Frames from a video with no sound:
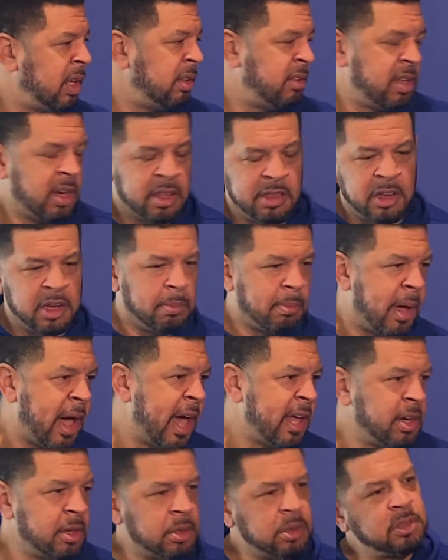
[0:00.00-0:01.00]
did it in the
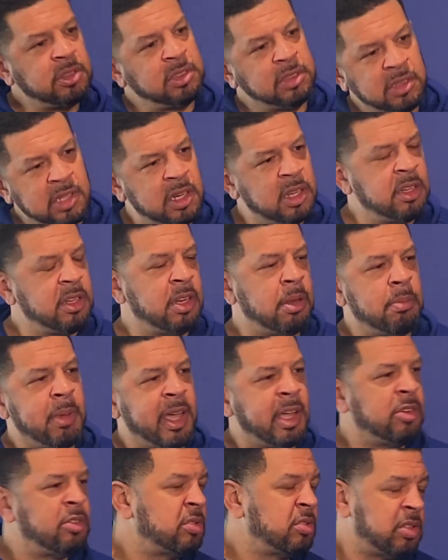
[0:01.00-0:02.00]
minors and did it in the
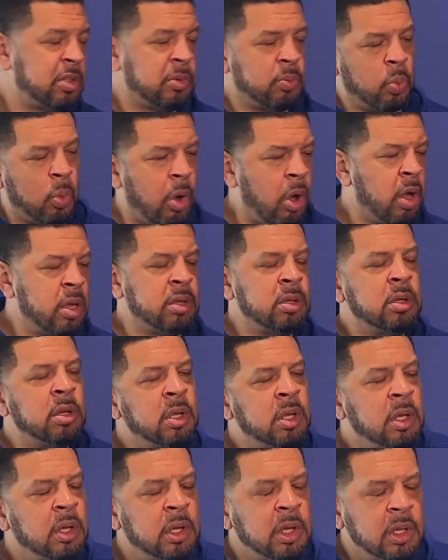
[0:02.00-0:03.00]
majors and won,
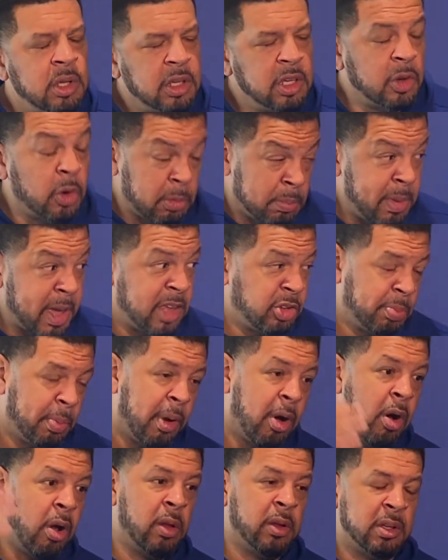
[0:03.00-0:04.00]
you know, in
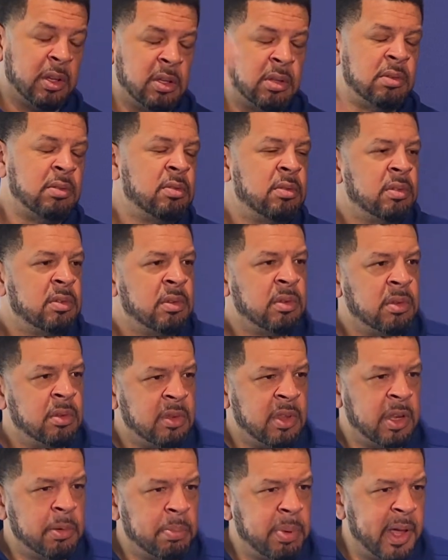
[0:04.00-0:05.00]
baseball and
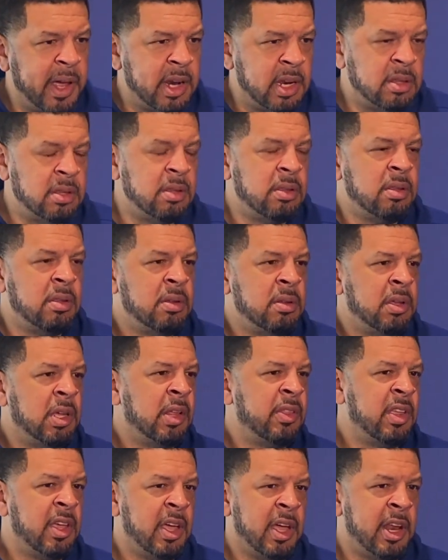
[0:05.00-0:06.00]
then playing
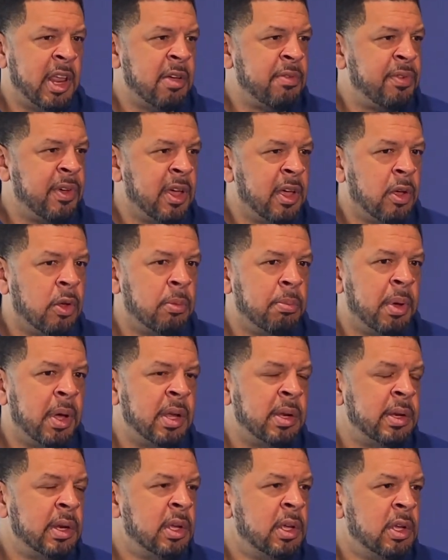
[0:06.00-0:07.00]
in the NFL. But
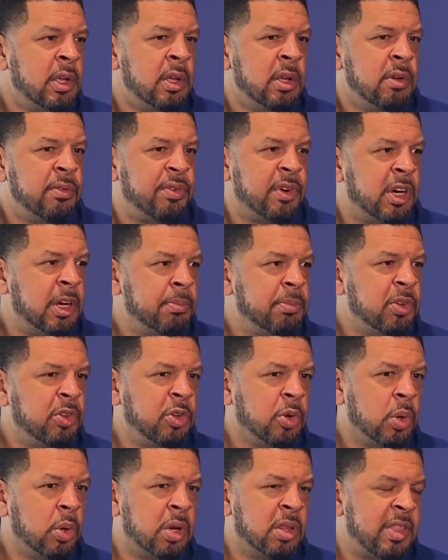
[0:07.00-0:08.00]
for him to
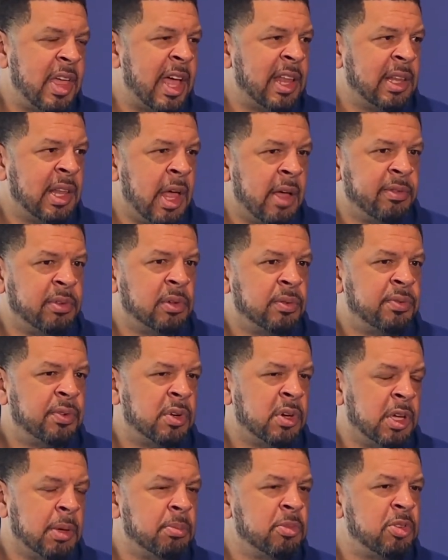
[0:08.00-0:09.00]
do it at that level, for
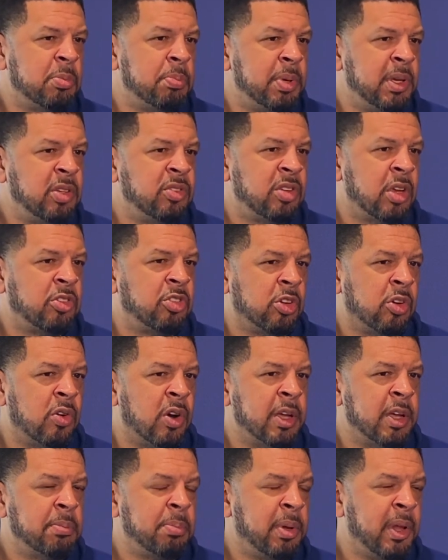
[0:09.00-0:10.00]
him to be such a
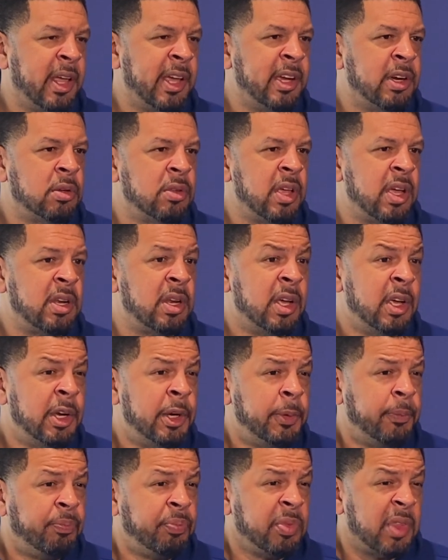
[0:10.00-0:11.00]
great player that
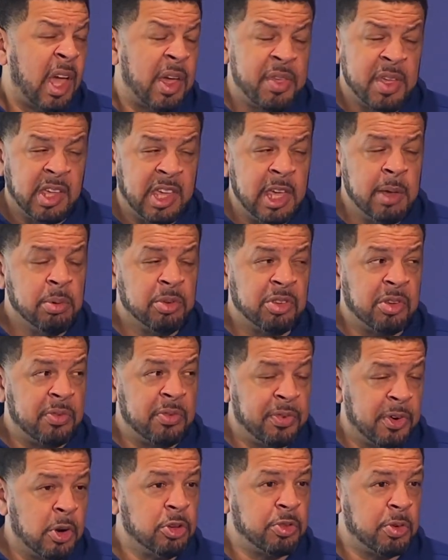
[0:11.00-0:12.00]
I think he was the
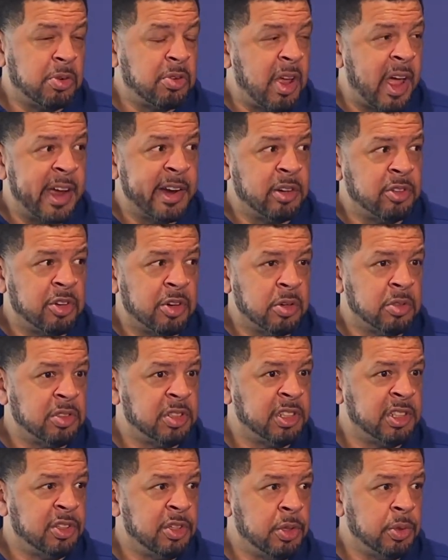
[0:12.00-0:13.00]
first retired jersey
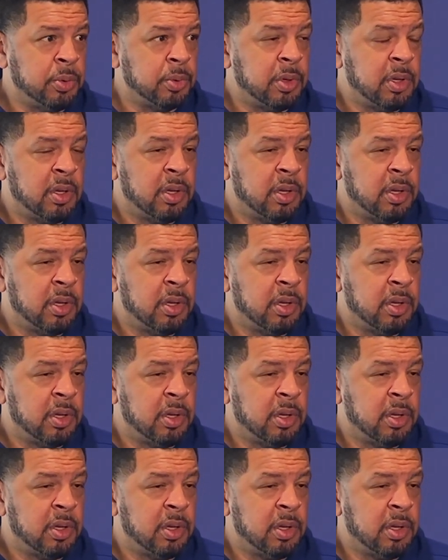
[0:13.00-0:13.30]
to do.